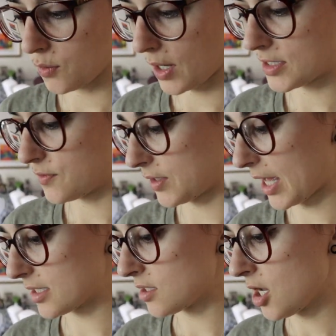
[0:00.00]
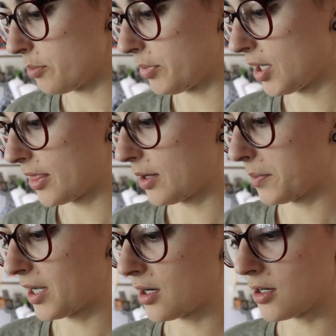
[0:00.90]
rice for that. But then
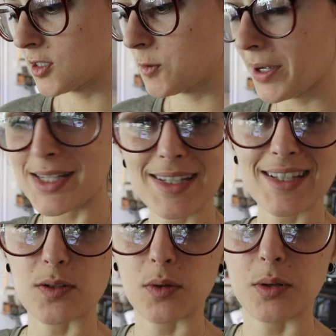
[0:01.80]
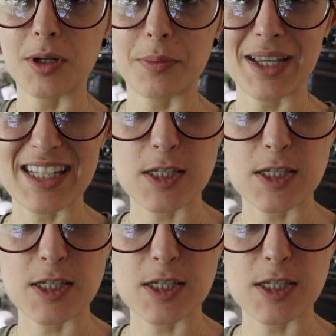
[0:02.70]
we got our spices because we want to make it